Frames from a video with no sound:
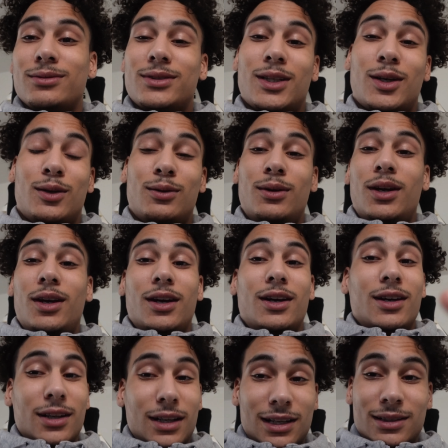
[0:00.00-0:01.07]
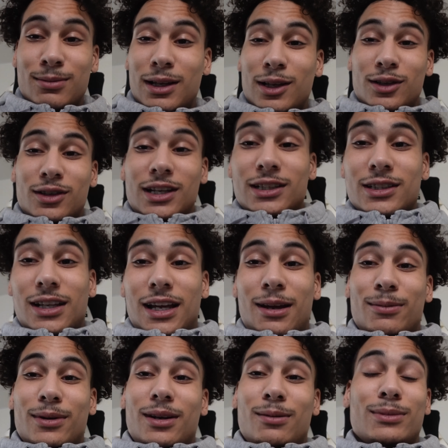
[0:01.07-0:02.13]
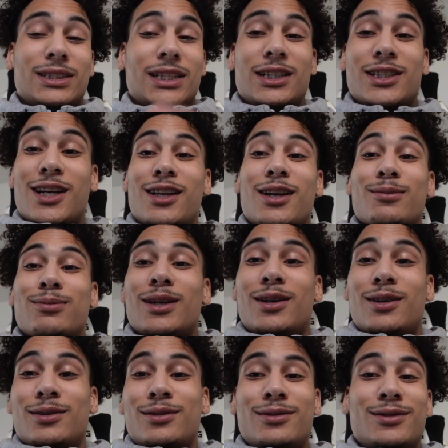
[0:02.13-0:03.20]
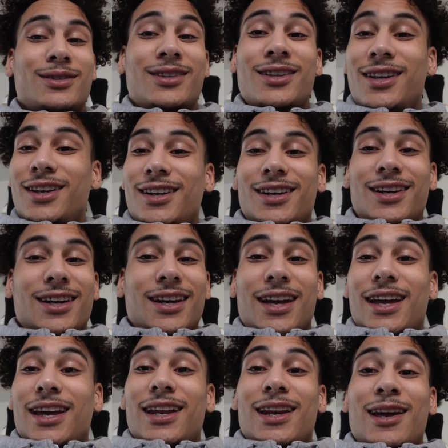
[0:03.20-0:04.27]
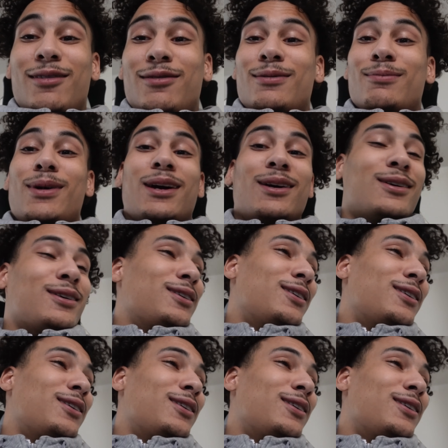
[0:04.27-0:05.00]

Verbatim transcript: So, that's my little disclaimer. I'm gonna set y'all up though. It different, bro.